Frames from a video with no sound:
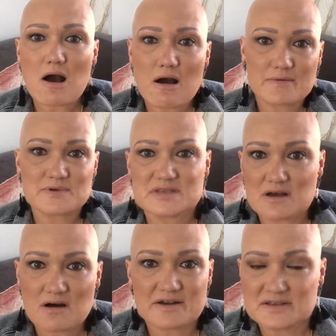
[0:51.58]
I was
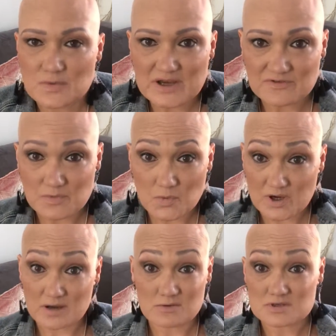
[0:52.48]
hiding away from the
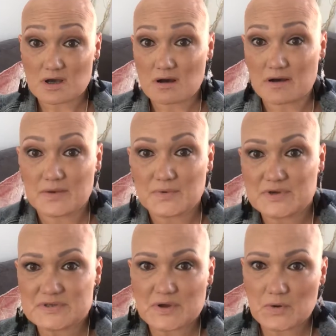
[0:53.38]
world. I
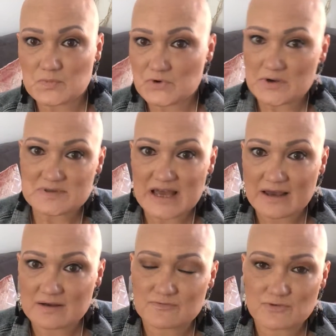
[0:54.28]
was on
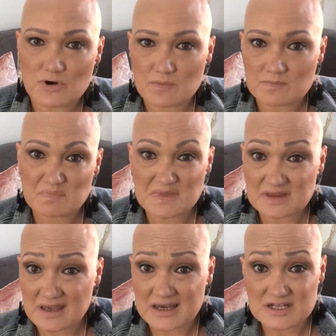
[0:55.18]
Prozac from
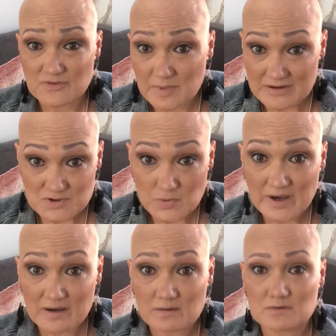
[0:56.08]
the age of about
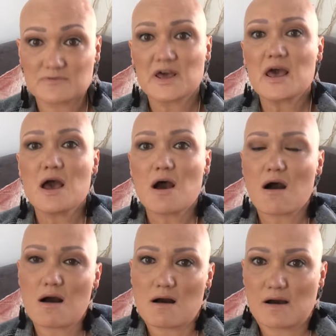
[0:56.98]
12.
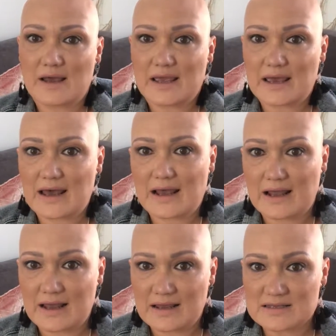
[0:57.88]
I
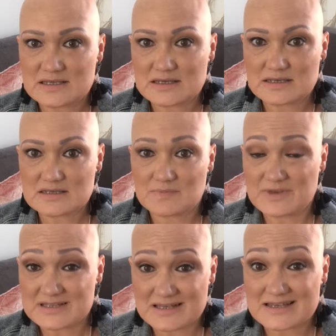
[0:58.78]
had to
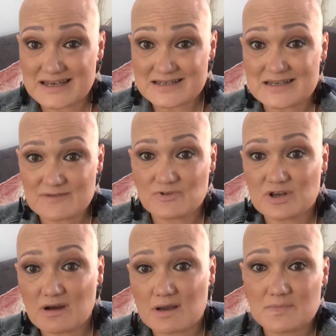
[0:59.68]
be sedated
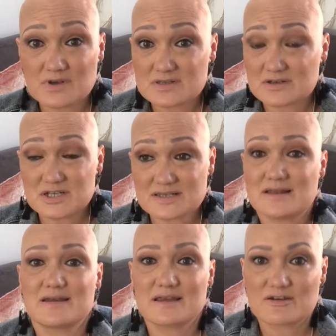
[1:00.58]
every night because I just
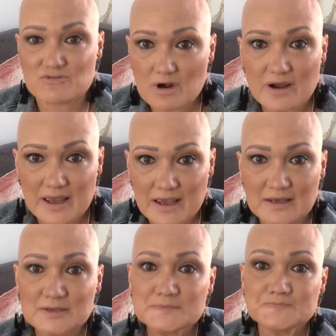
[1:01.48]
lay there
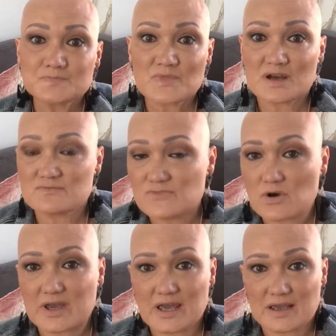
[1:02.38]
crying and
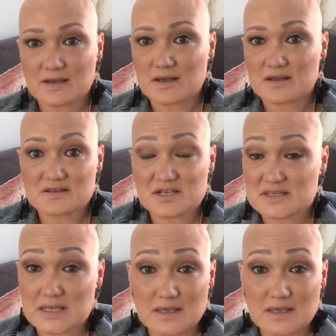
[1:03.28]
rocking, just